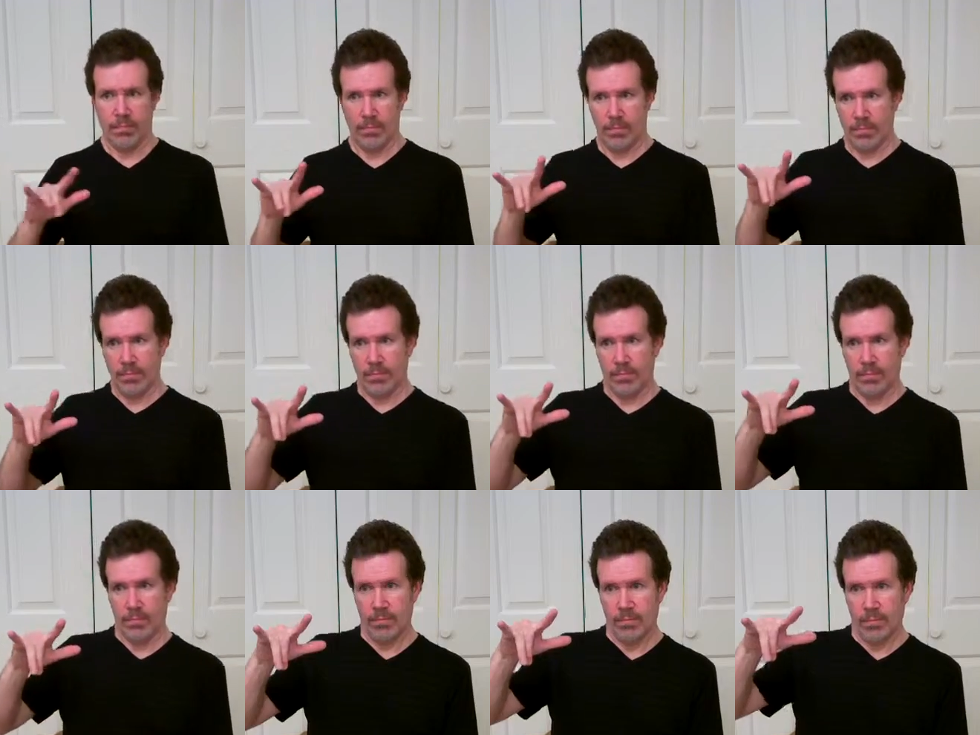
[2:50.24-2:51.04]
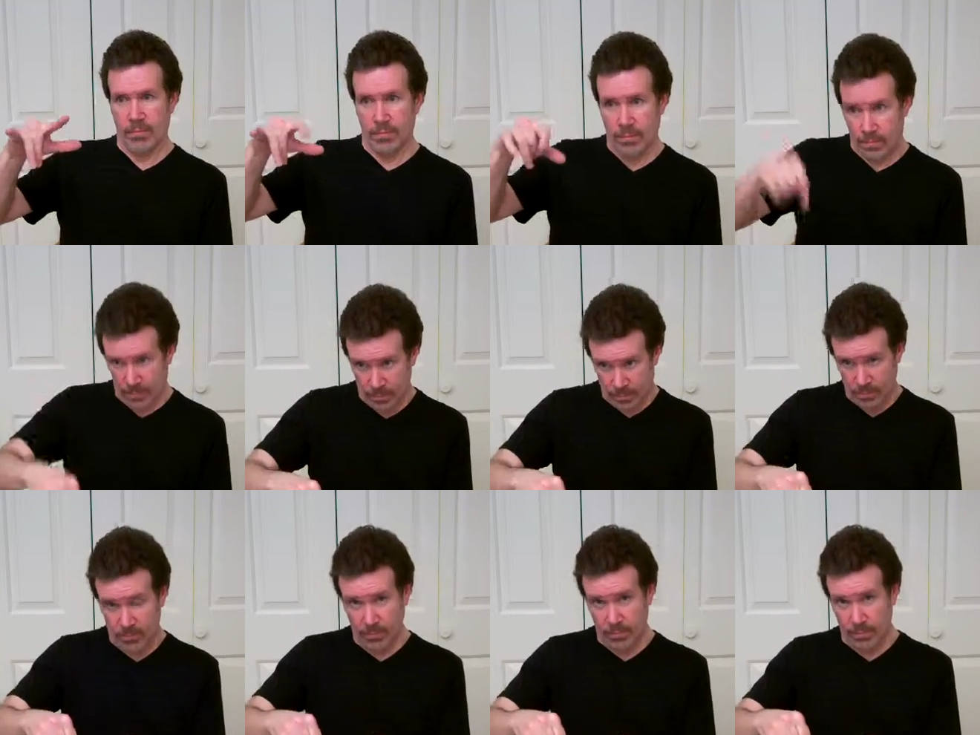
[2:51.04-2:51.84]
What type of
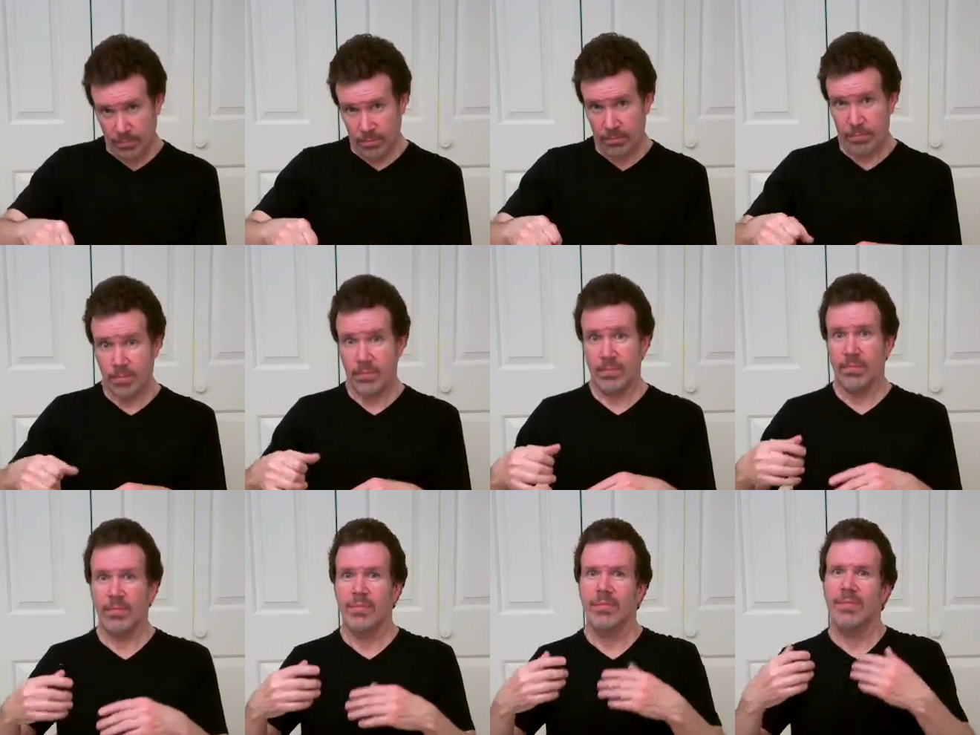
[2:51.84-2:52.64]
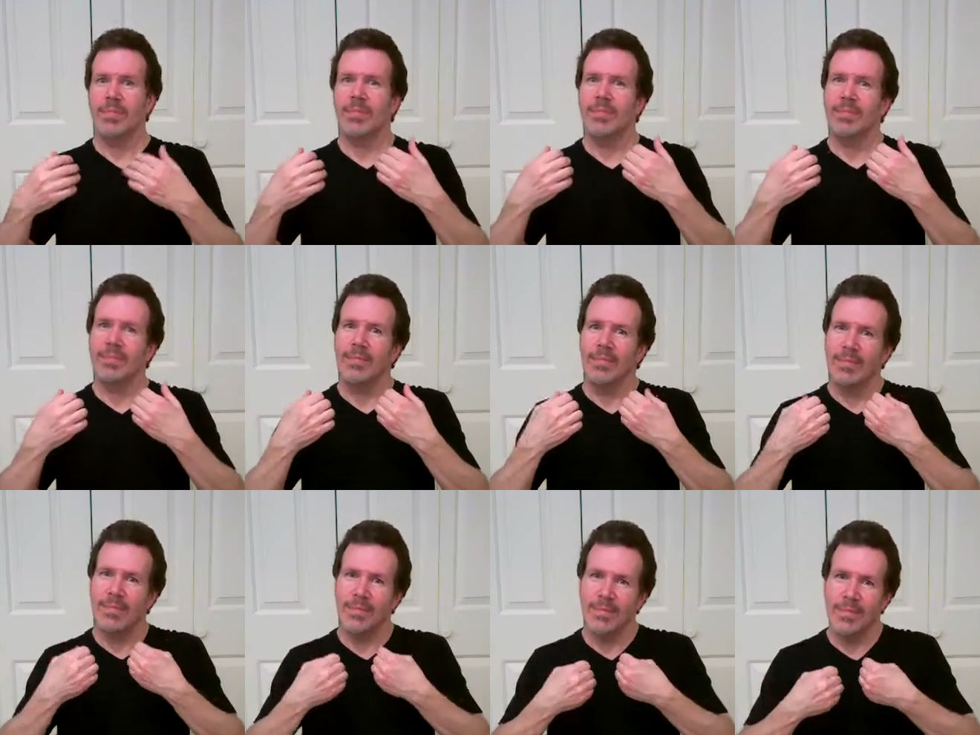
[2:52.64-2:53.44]
conflict is this?
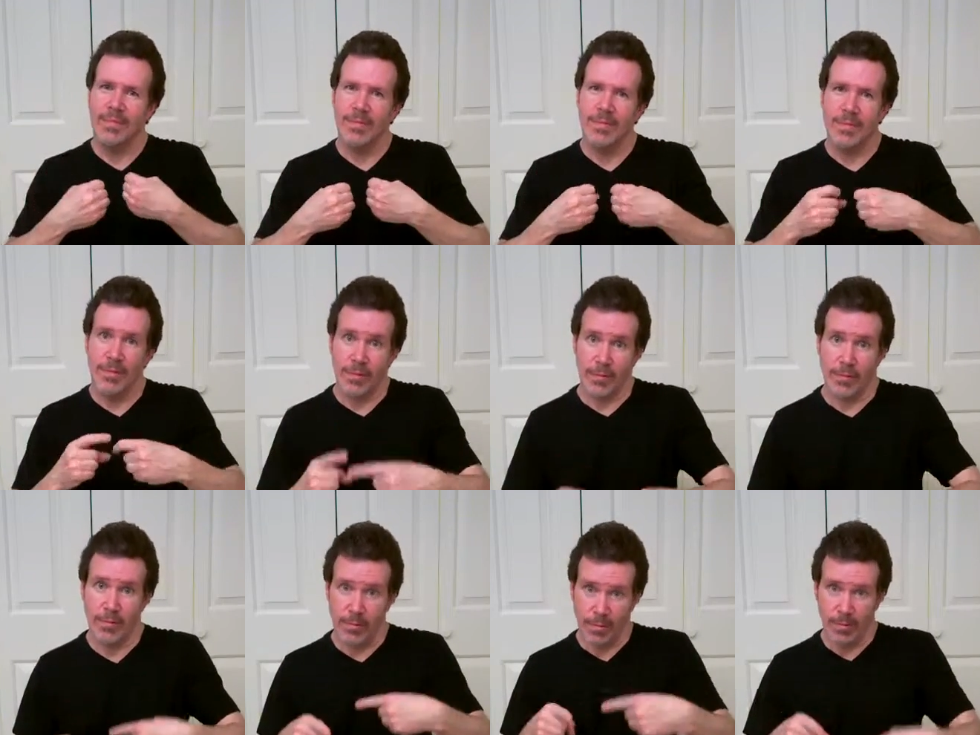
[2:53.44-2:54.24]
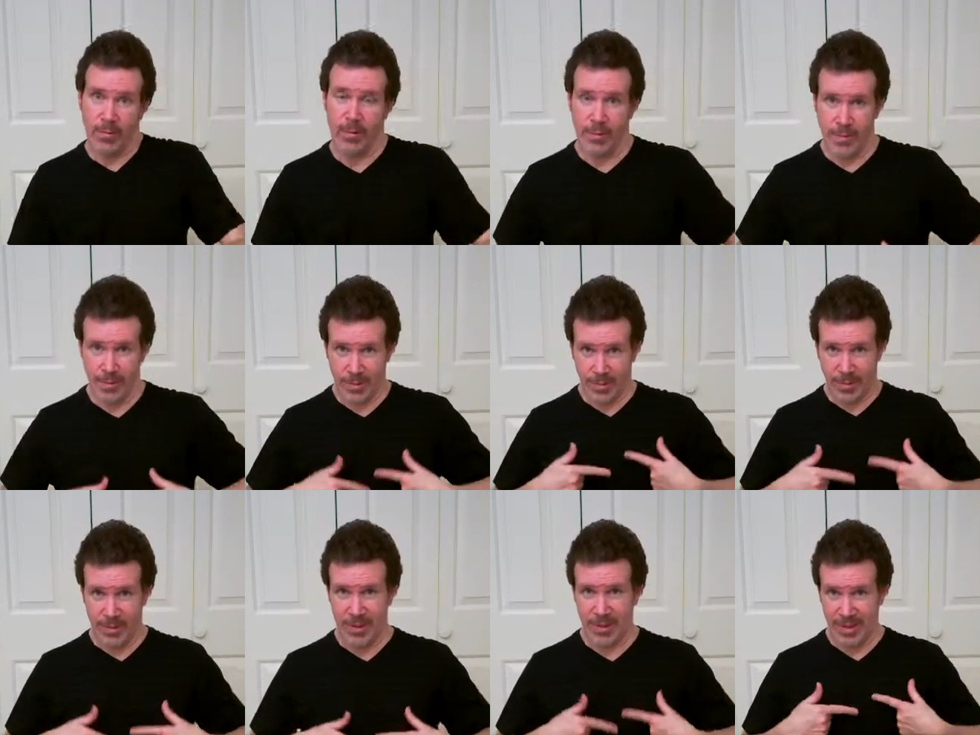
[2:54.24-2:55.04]
A, person versus
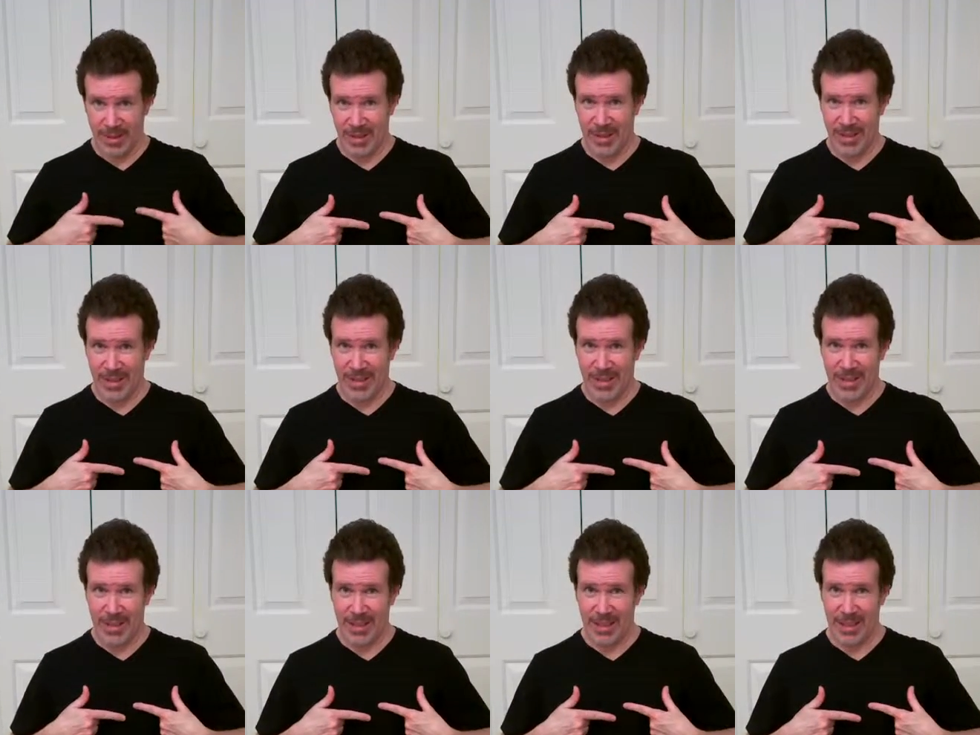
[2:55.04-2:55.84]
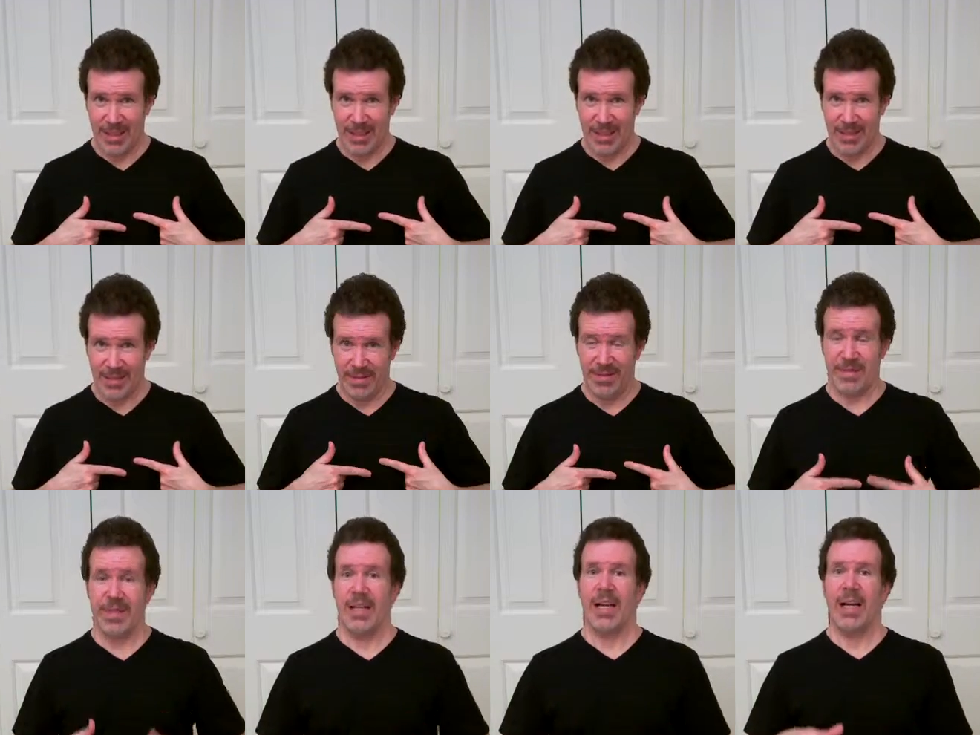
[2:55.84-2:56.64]
person. B,
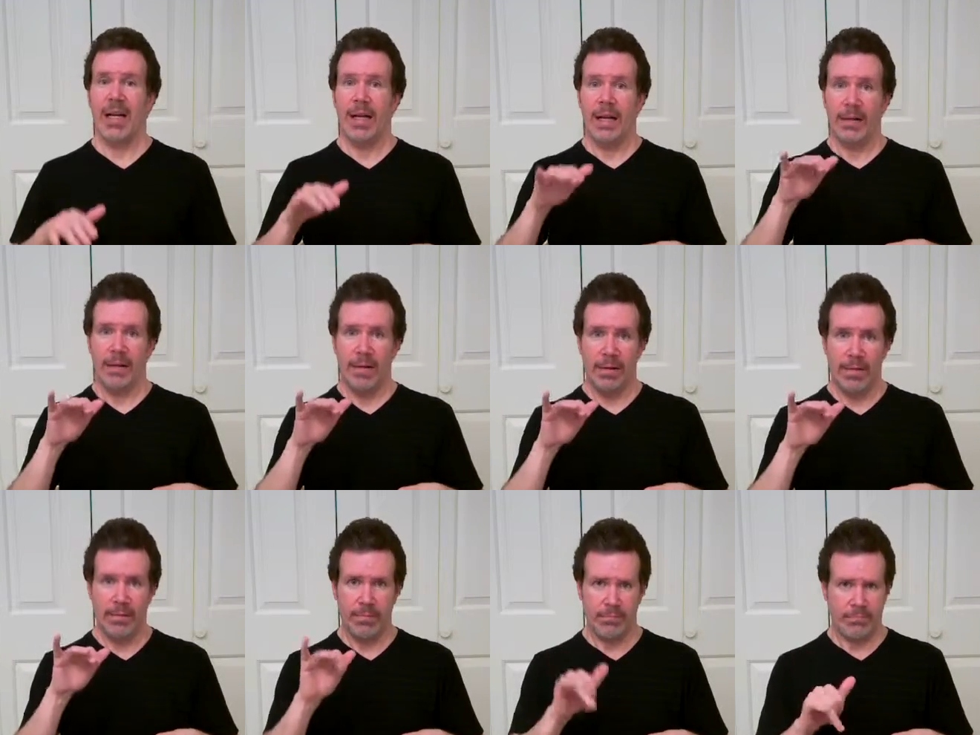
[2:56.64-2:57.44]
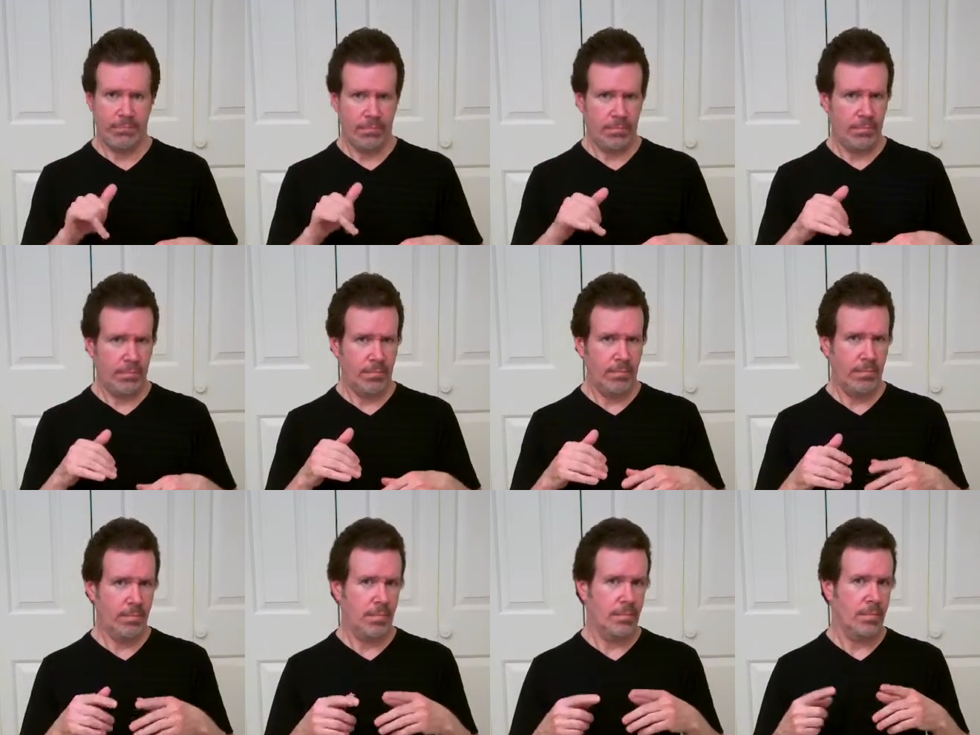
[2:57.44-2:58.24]
person versus self.
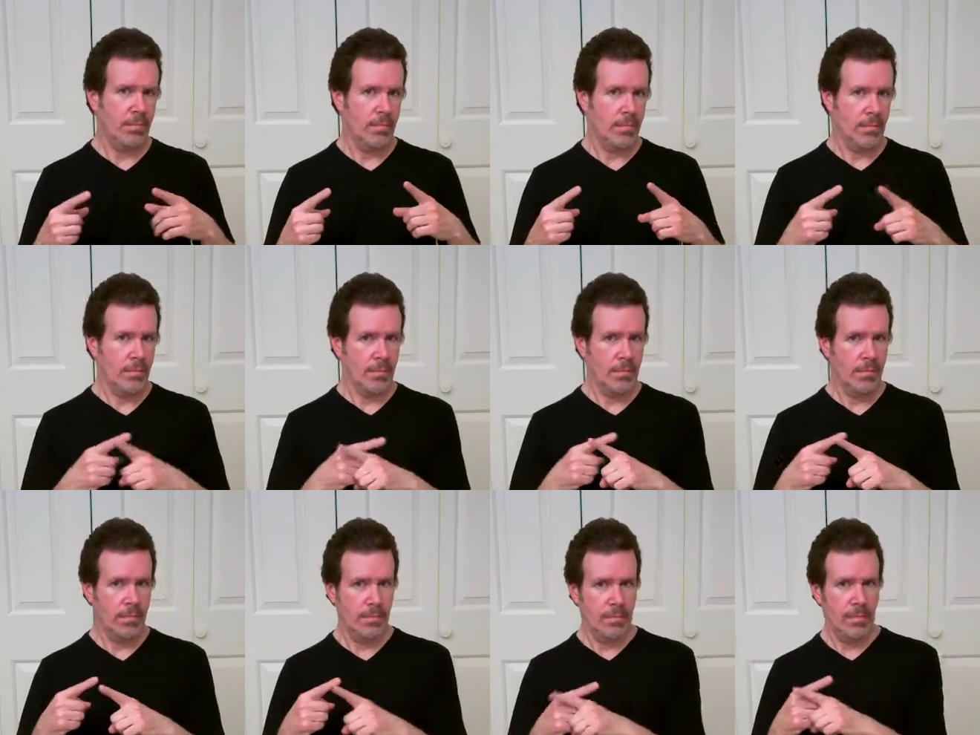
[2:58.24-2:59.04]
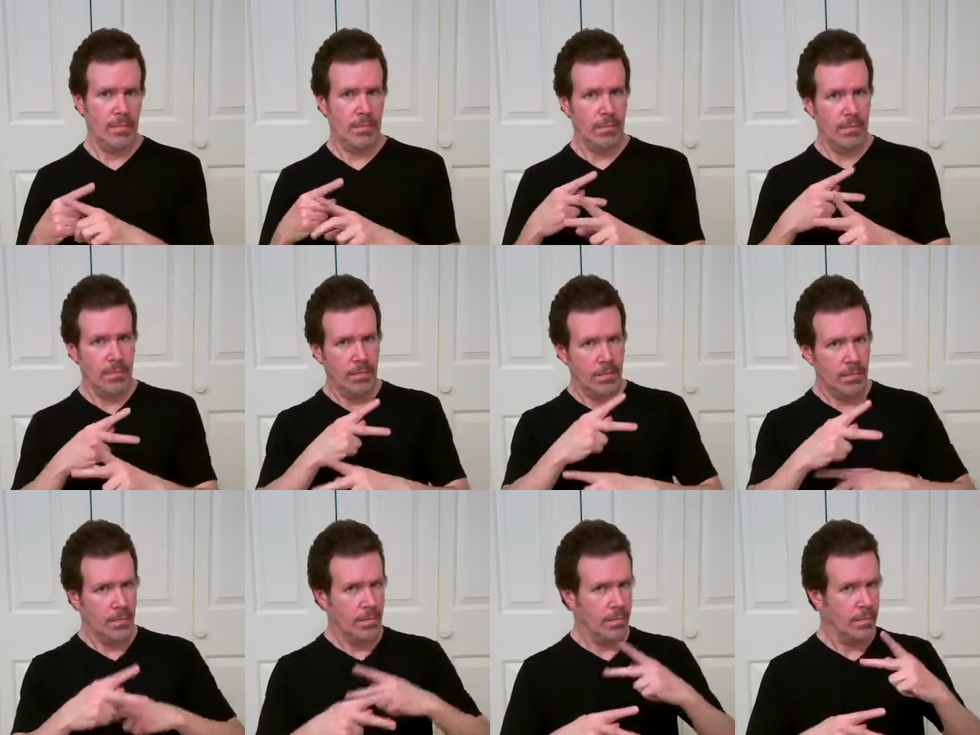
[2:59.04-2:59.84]
C, person
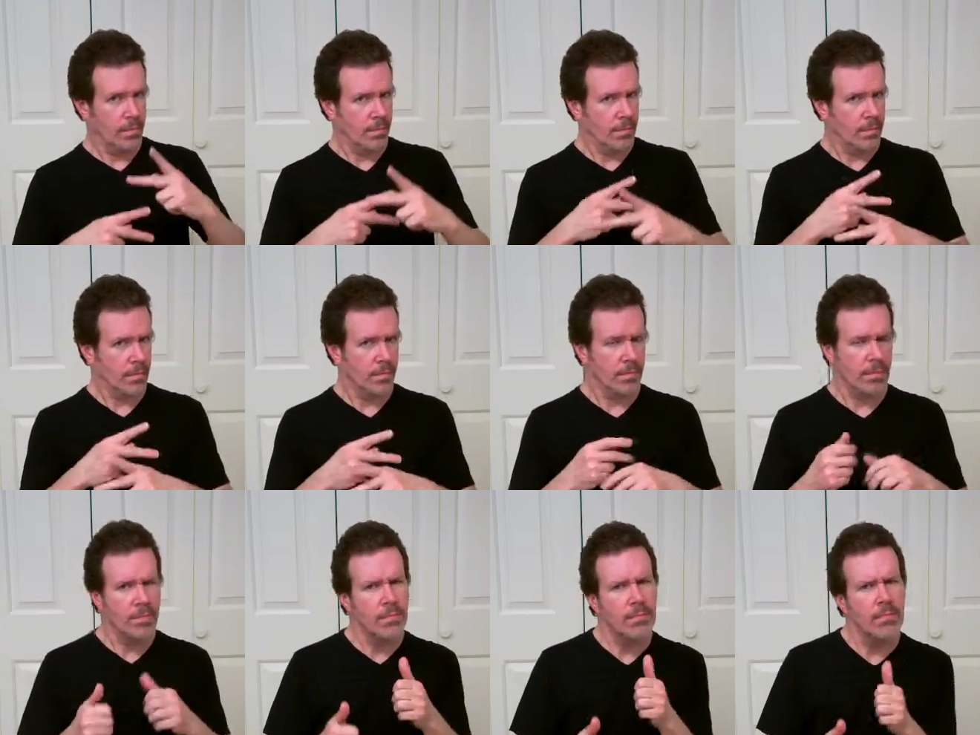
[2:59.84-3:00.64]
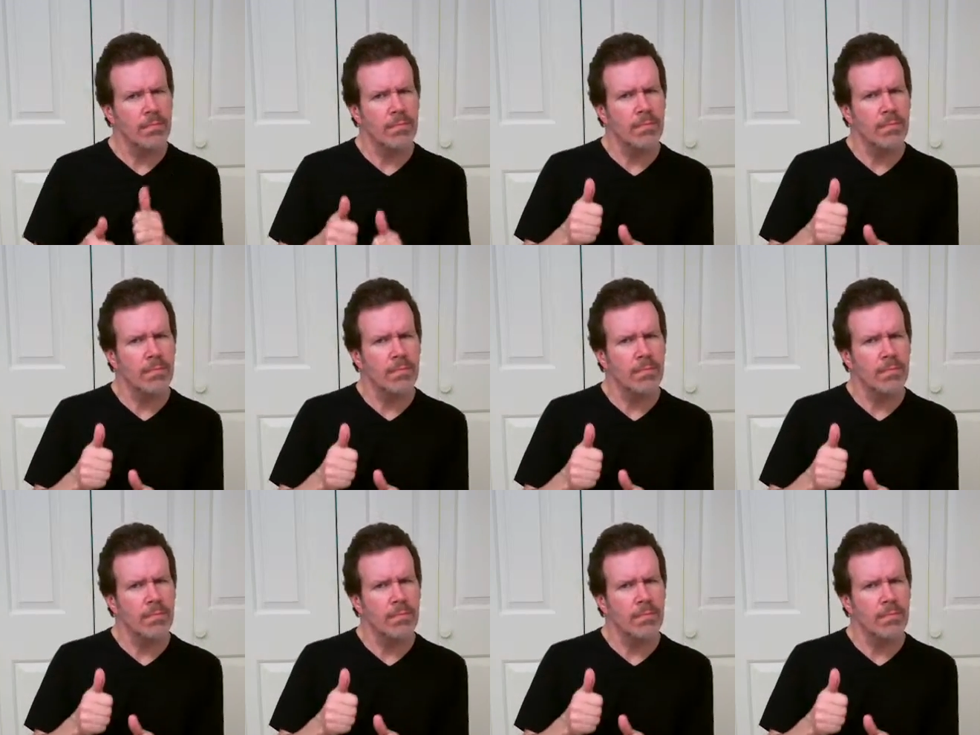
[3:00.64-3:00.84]
versus nature.